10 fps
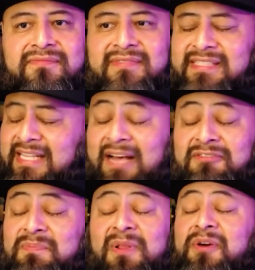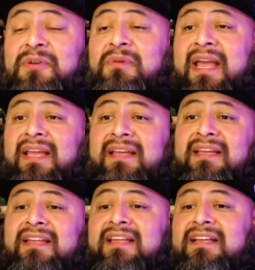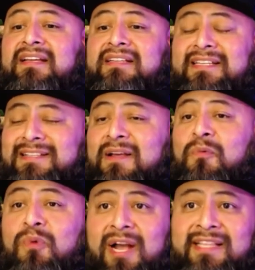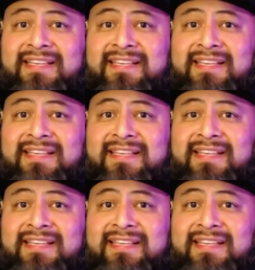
And I was blown away. I was like, what?